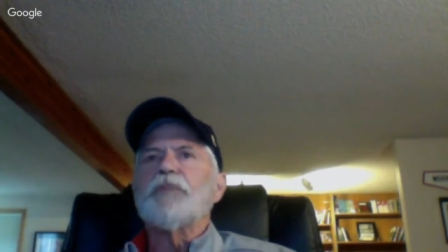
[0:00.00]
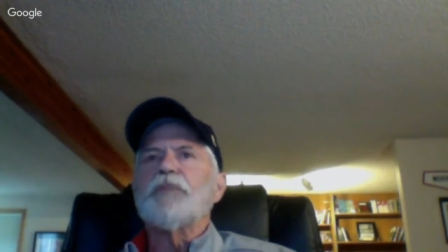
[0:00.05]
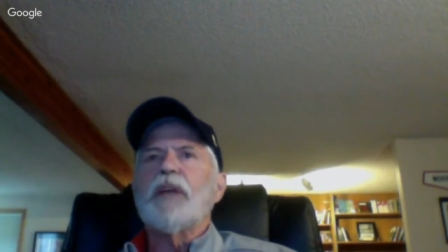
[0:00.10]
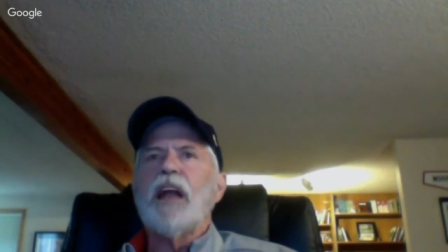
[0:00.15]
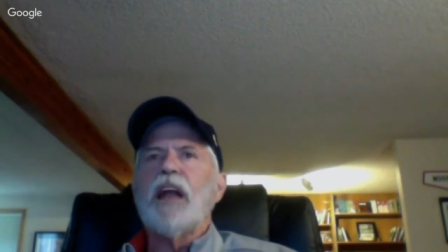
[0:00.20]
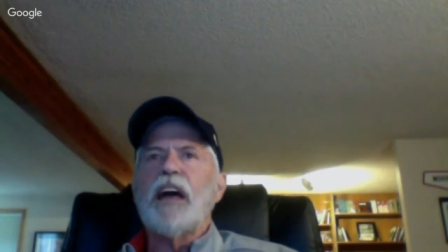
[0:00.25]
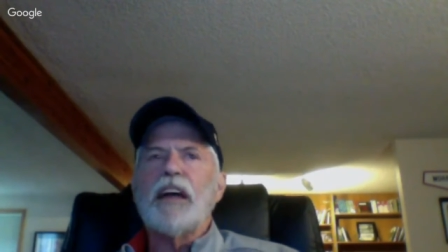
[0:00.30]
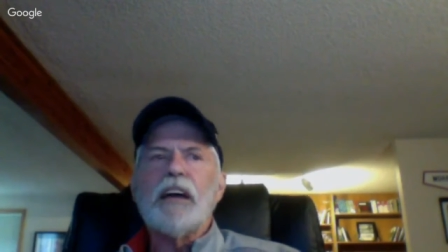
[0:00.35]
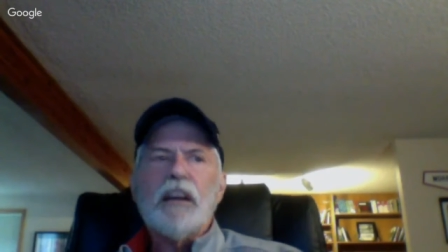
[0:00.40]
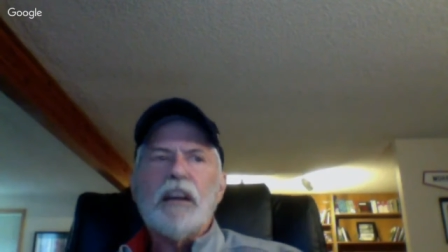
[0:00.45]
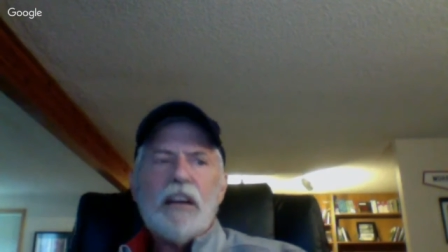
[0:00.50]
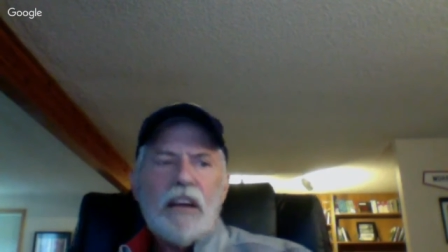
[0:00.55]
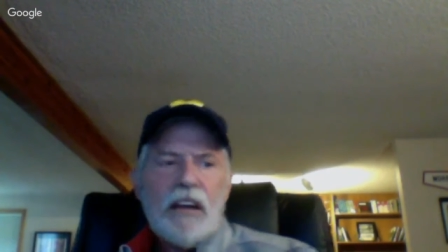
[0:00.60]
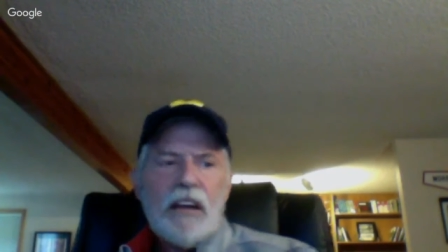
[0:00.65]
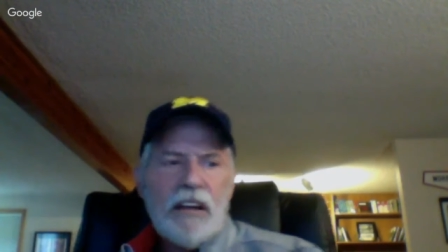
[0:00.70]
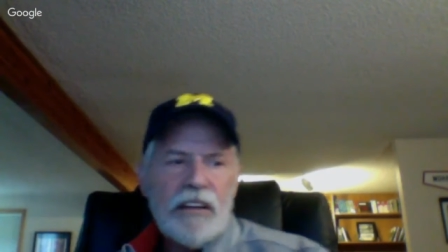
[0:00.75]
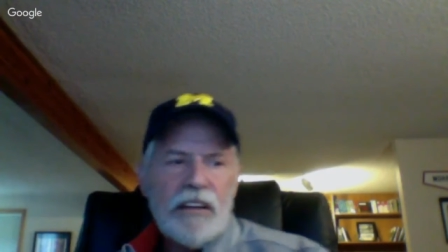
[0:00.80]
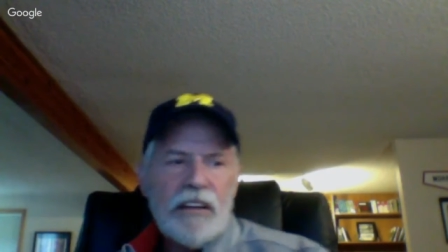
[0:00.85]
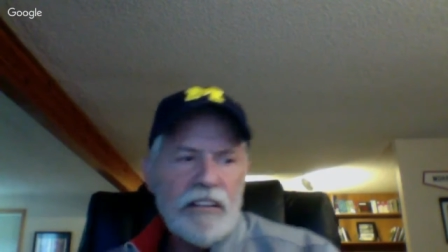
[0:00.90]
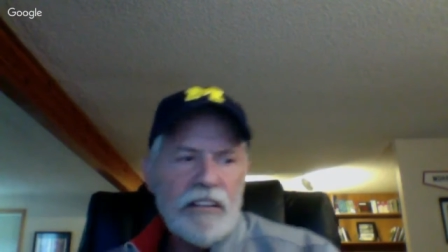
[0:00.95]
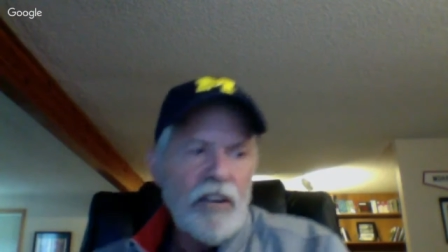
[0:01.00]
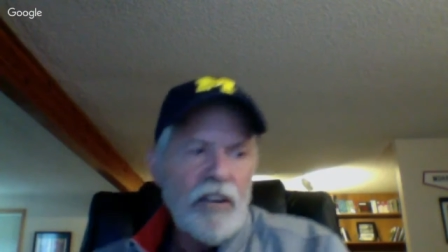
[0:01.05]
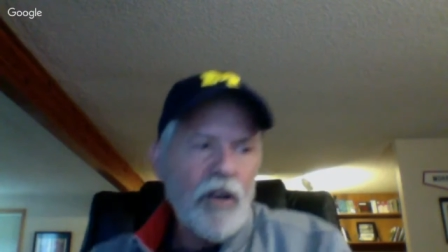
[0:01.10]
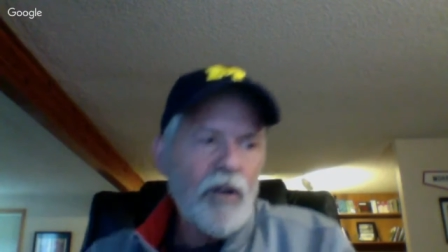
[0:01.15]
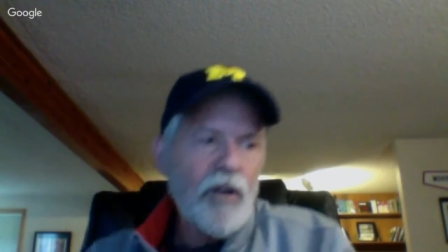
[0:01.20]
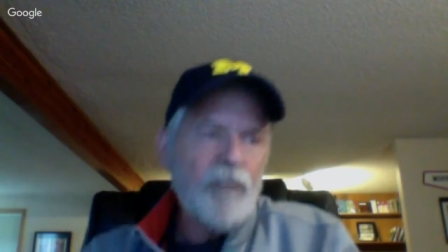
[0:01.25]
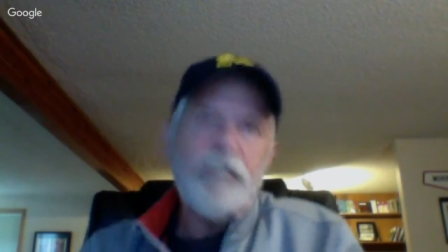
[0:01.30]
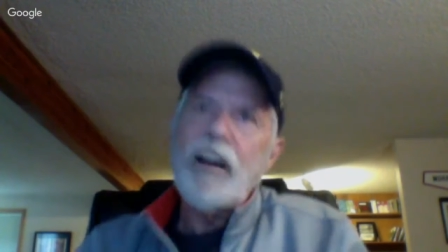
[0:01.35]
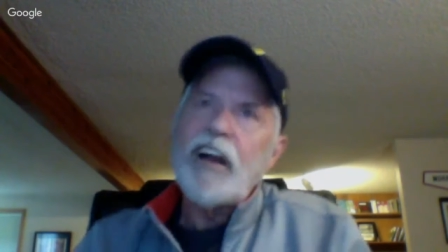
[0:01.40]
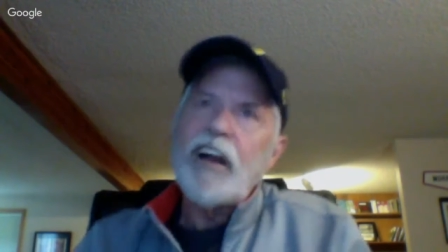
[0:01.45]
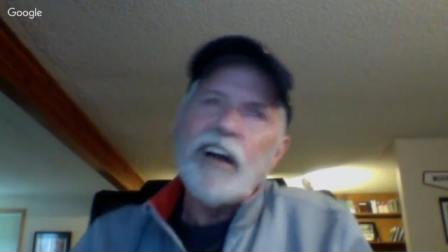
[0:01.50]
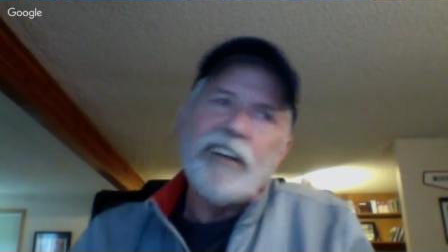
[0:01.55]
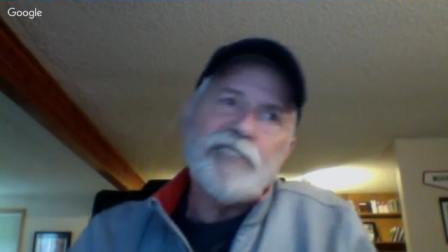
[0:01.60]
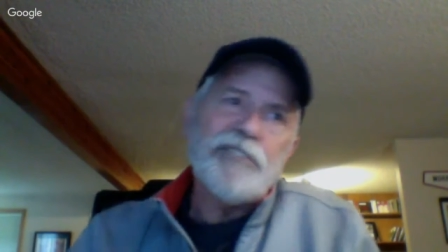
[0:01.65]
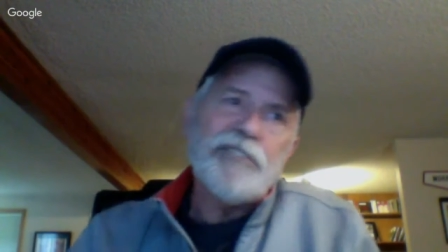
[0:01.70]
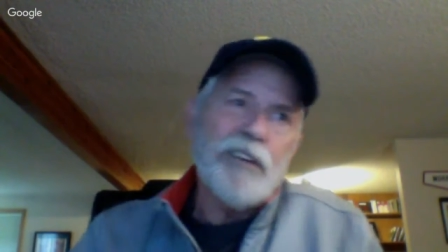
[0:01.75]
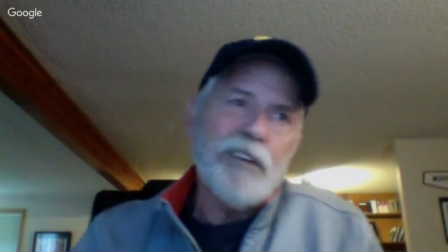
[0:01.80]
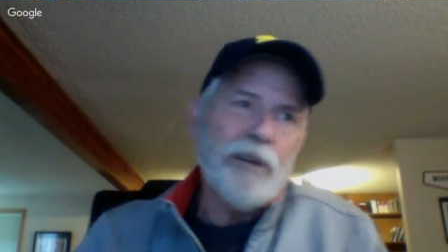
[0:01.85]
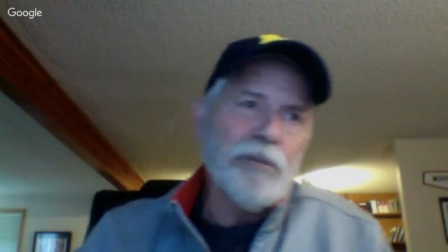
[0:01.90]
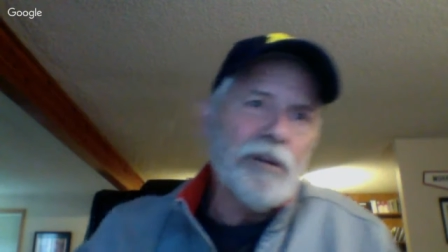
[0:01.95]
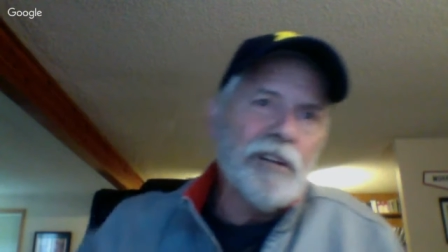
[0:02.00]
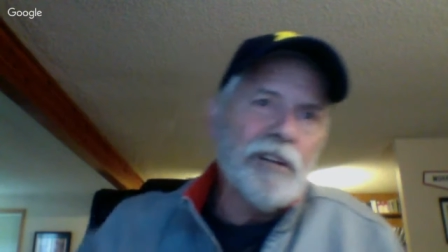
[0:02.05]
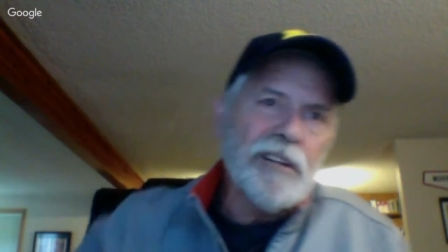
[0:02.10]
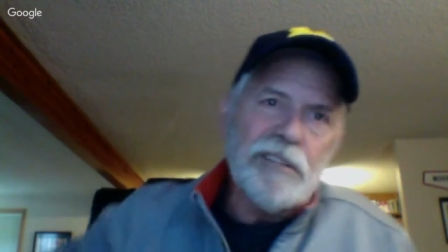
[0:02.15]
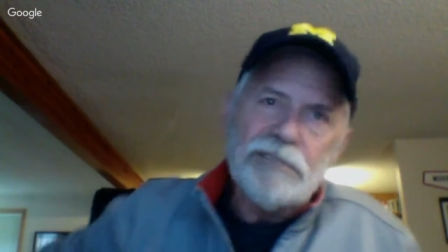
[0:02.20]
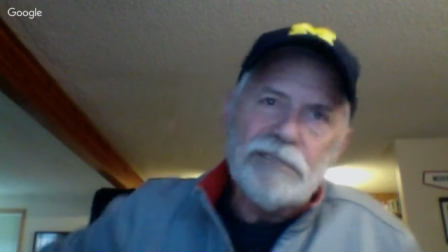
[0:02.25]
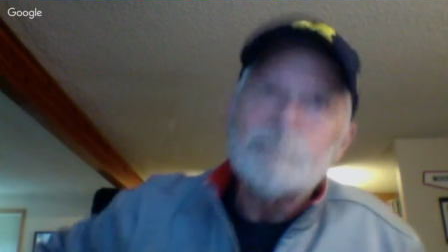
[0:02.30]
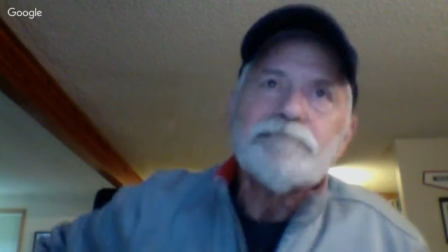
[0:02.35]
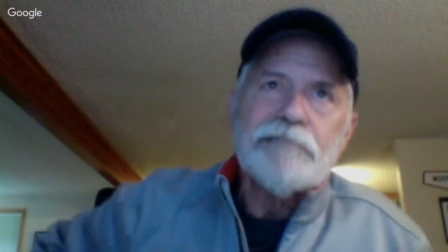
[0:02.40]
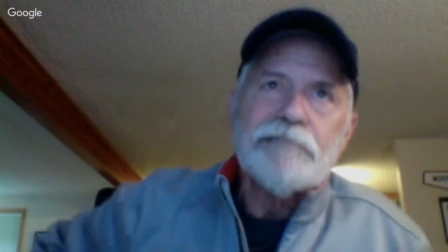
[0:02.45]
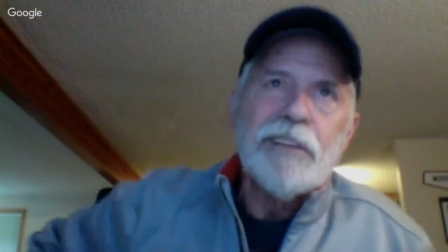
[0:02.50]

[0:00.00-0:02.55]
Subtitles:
But like, if I got in trouble,